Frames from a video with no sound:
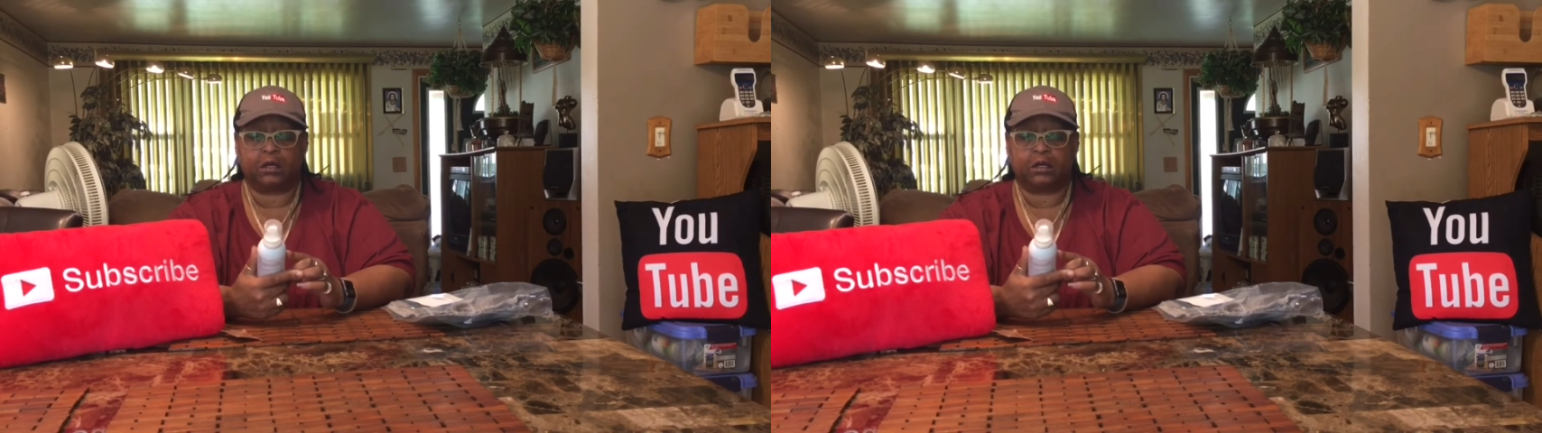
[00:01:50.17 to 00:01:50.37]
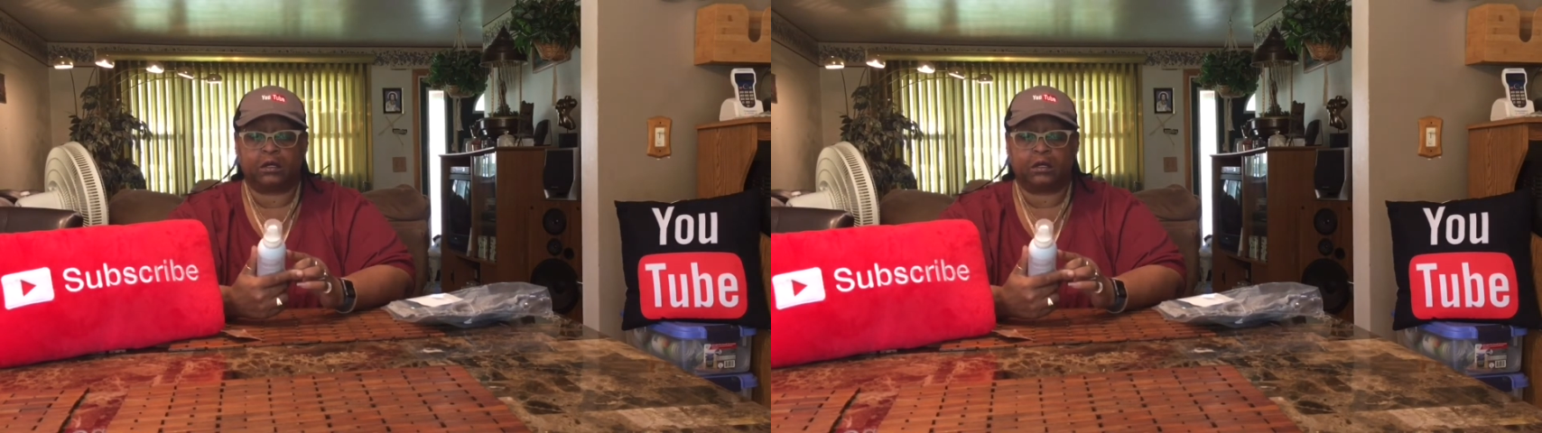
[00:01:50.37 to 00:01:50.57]

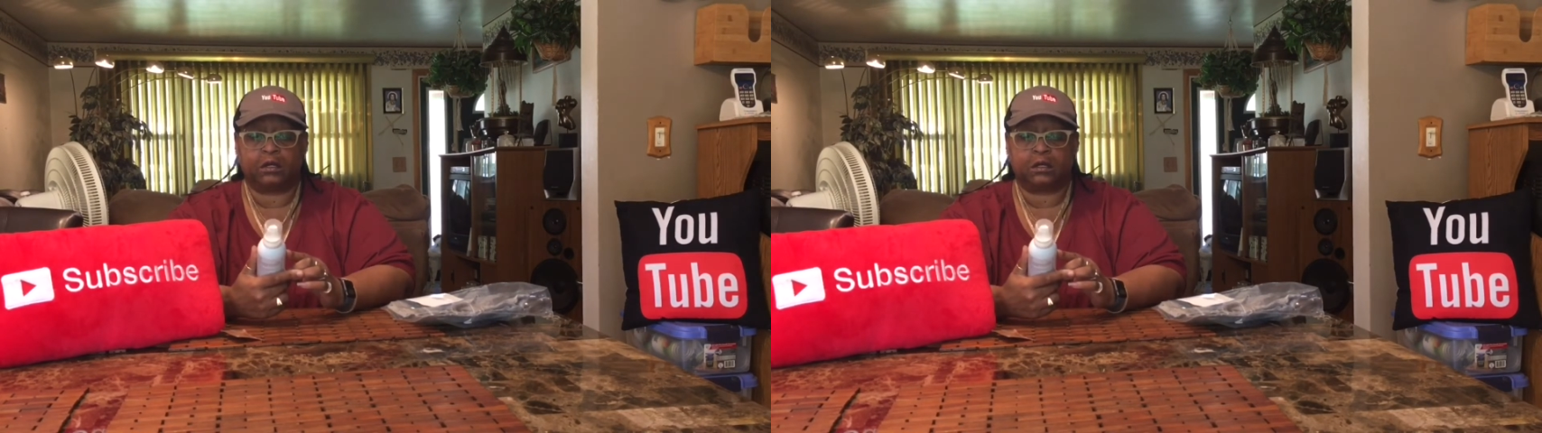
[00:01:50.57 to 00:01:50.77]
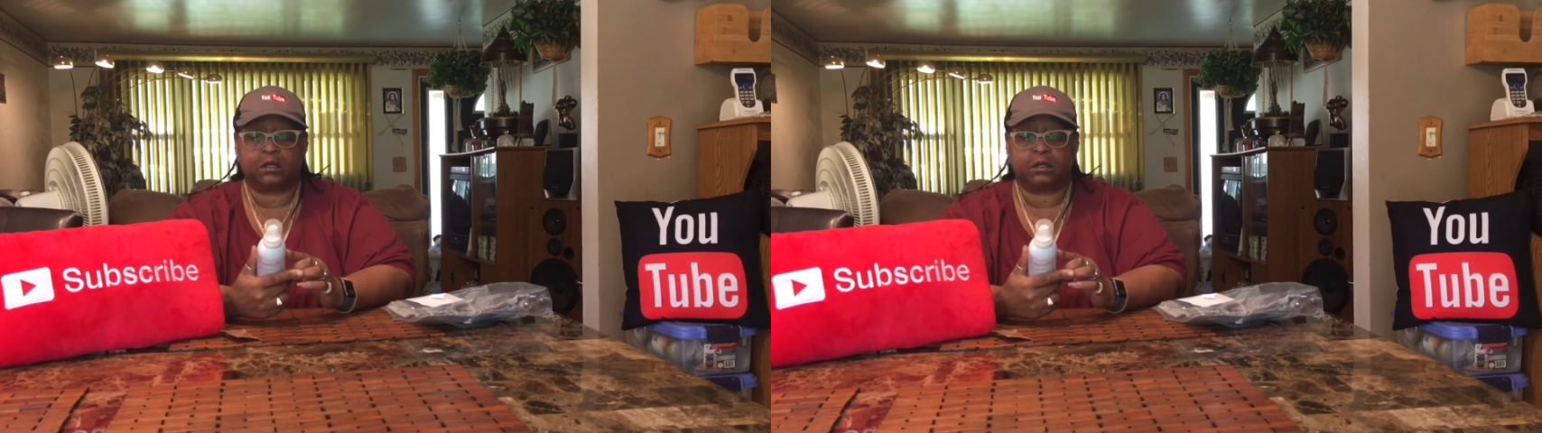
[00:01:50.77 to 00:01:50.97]

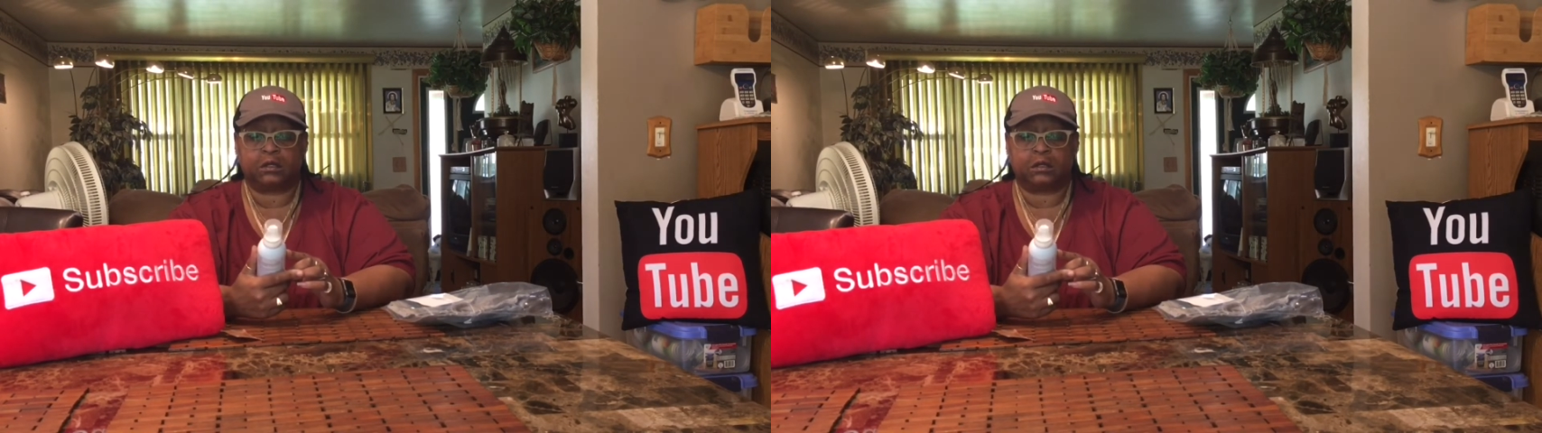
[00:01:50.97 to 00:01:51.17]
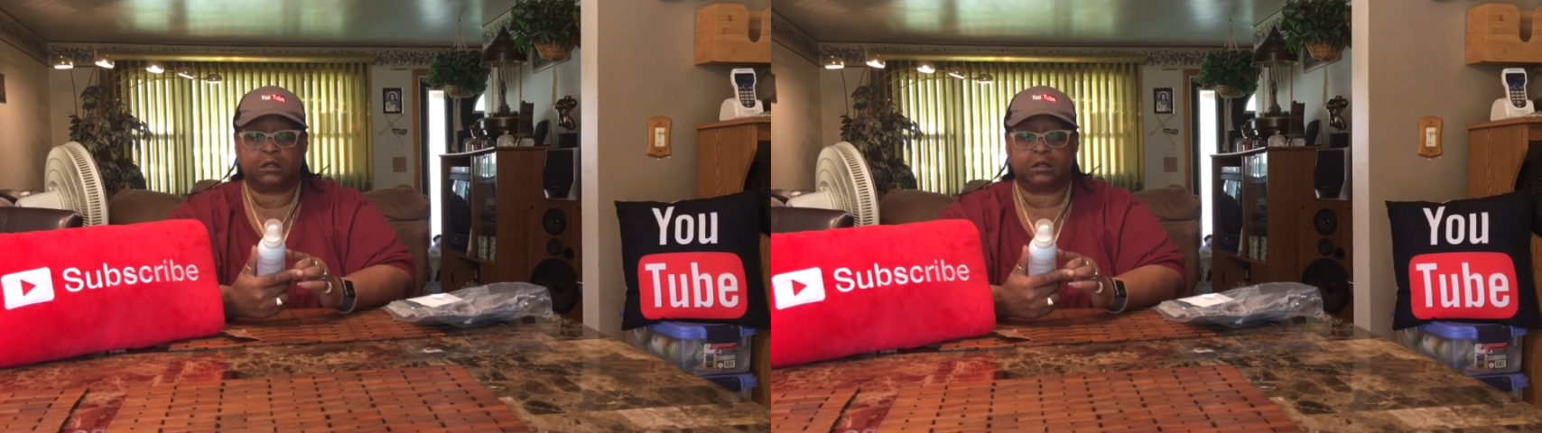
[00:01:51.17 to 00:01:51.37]

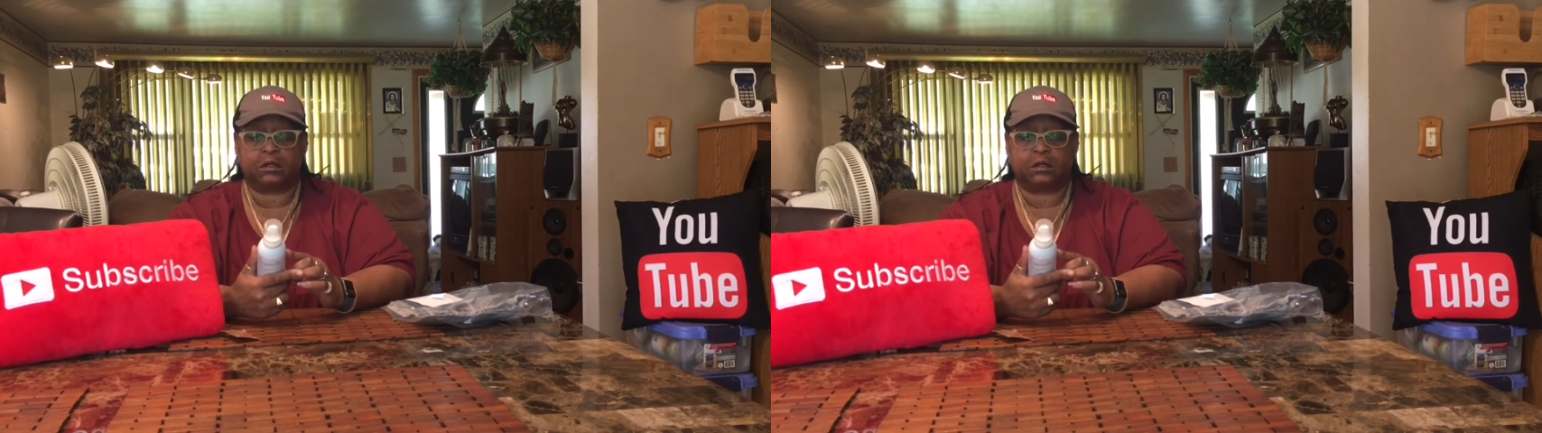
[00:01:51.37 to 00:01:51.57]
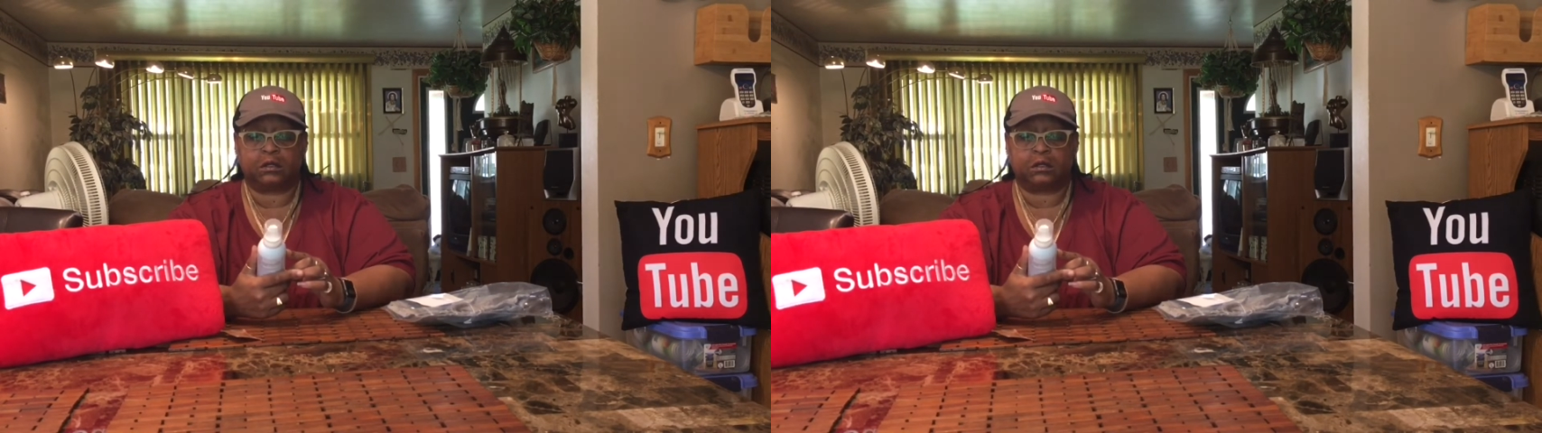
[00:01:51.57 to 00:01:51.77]

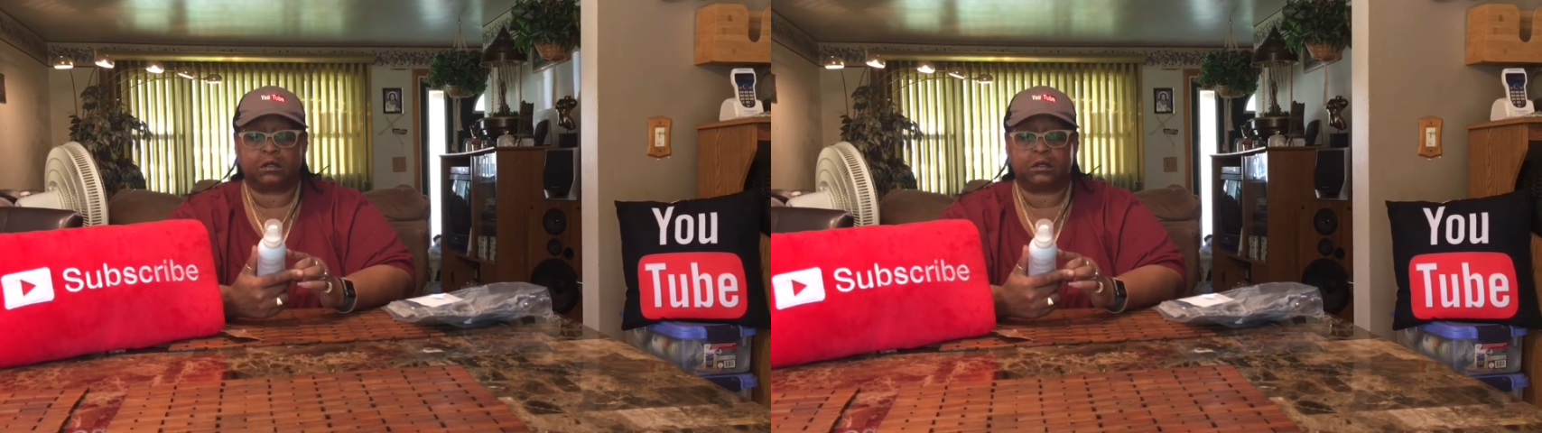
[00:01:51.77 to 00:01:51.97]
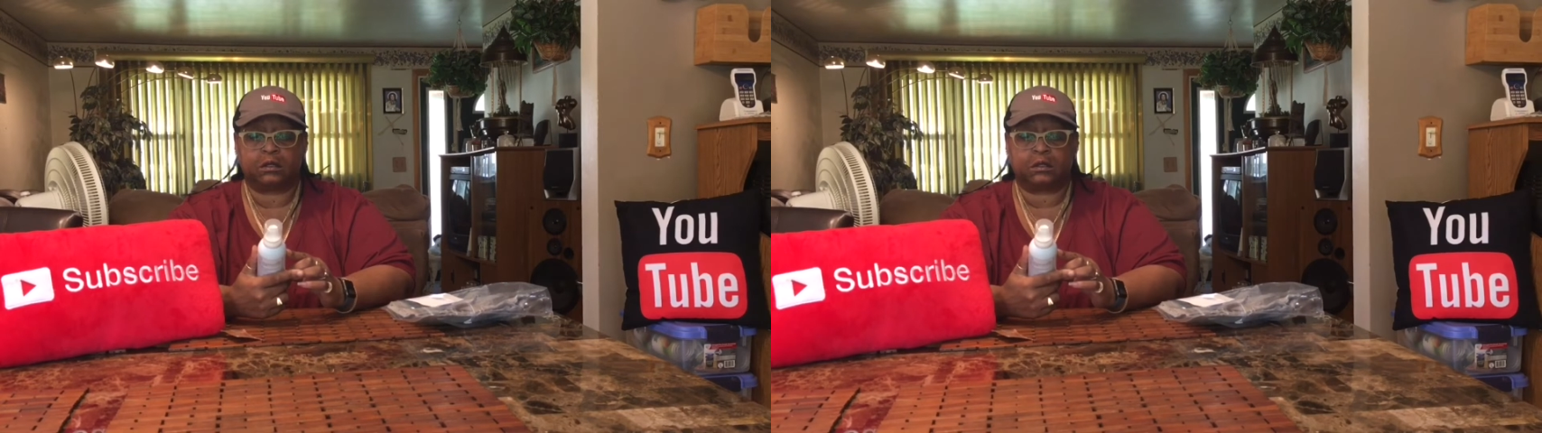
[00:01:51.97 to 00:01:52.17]
Nobody speaks.